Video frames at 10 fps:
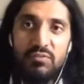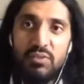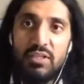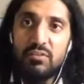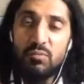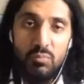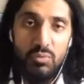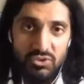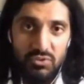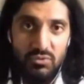get the
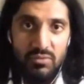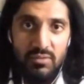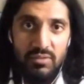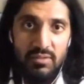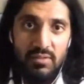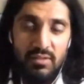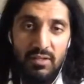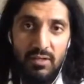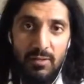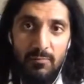commercial
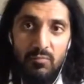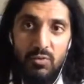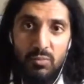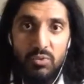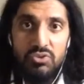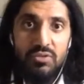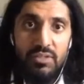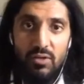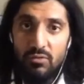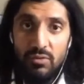
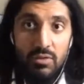account,